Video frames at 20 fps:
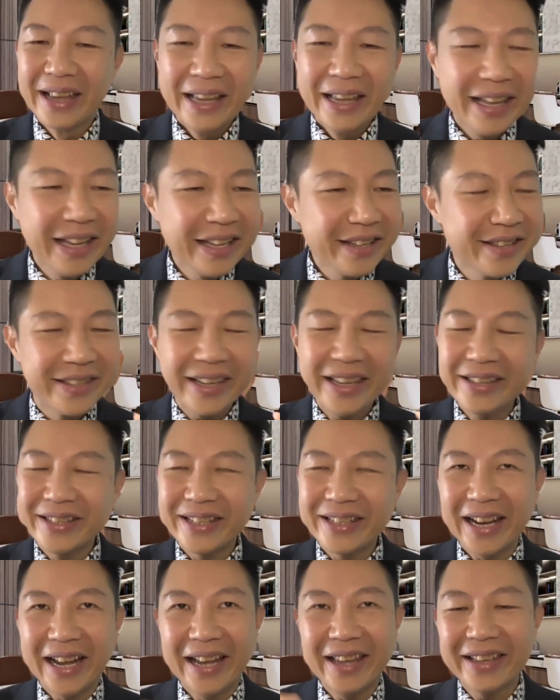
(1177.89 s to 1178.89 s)
It's
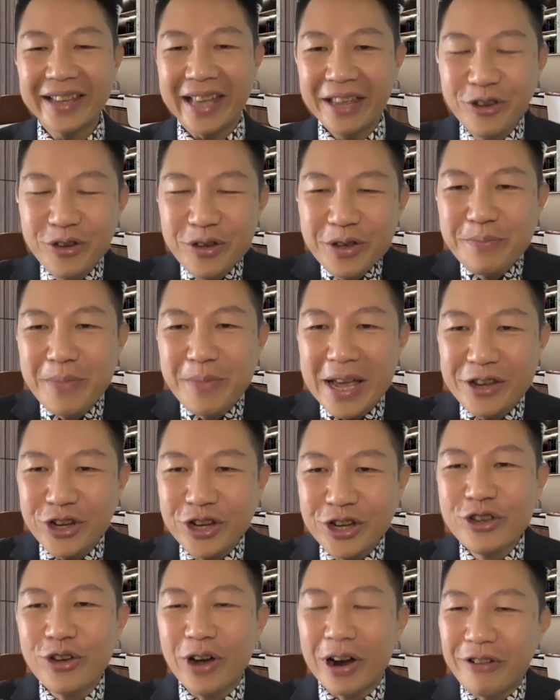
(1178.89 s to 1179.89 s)
like, can you
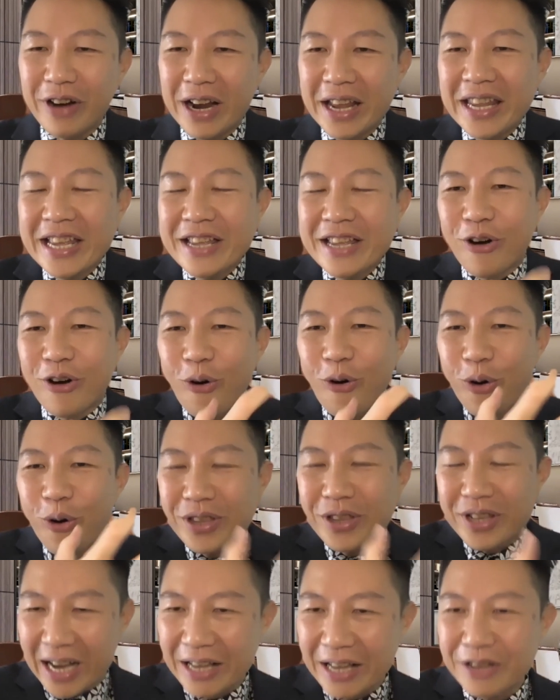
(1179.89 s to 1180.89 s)
imagine you're running your
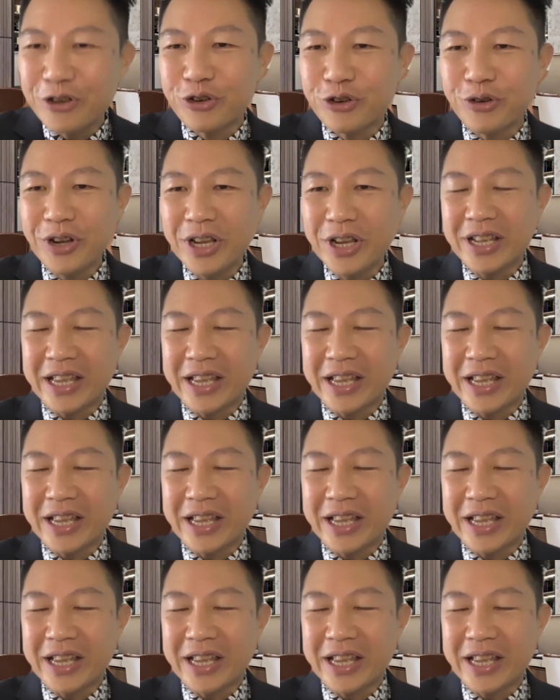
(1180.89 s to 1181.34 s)
own country?